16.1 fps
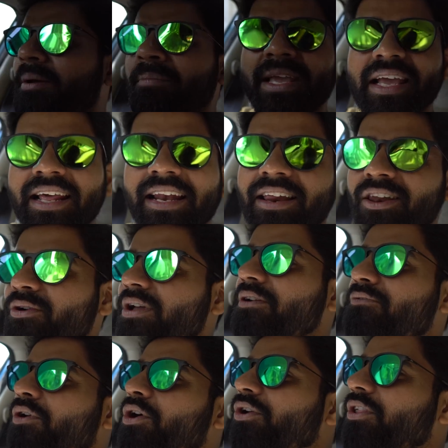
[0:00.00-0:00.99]
I'm eagerly
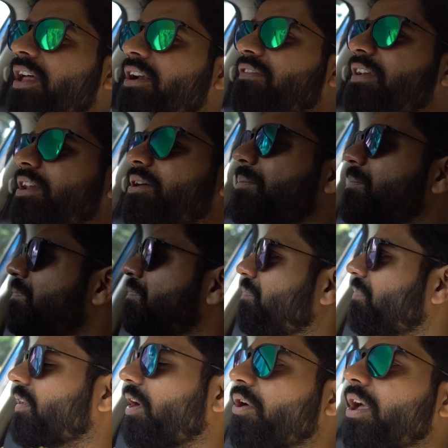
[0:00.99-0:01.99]
looking forward to that video.
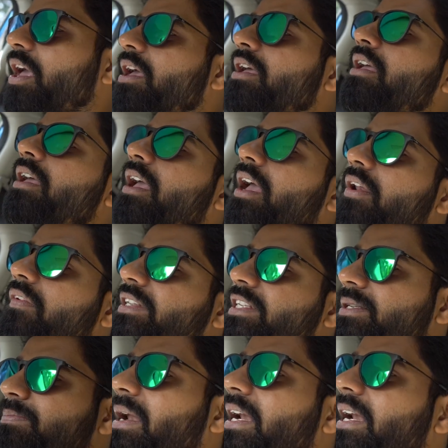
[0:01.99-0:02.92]
Okay, anyway, just